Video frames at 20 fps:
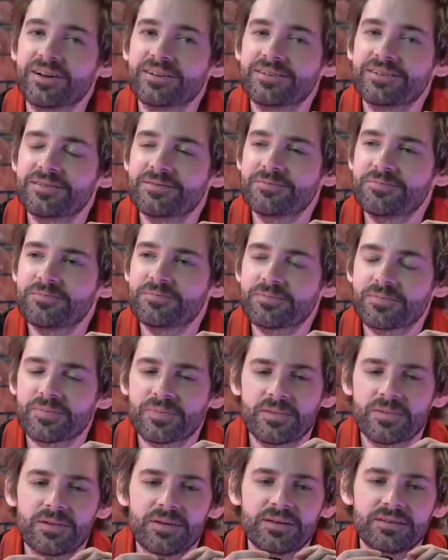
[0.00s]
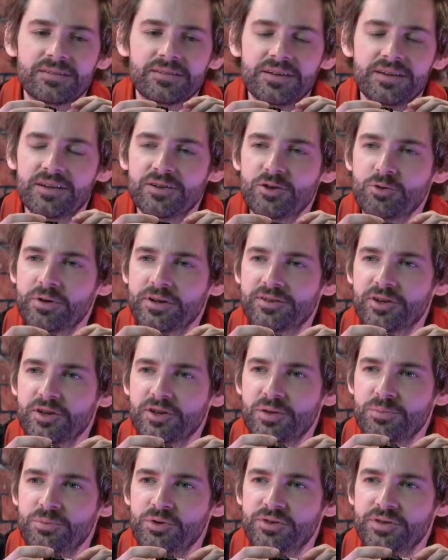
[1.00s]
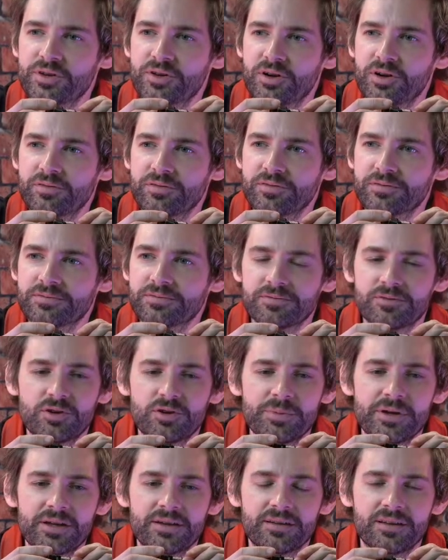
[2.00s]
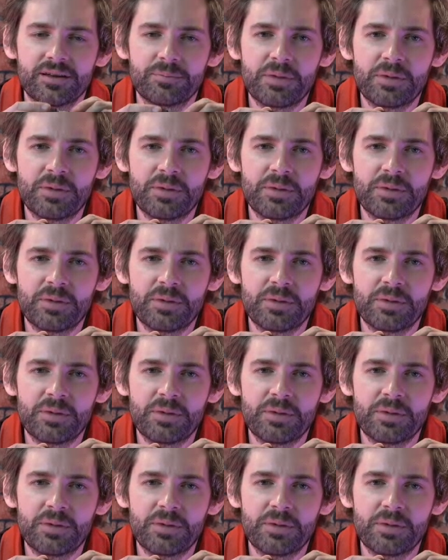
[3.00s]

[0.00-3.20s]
know. Tia, do you want to turn the music off for a bit?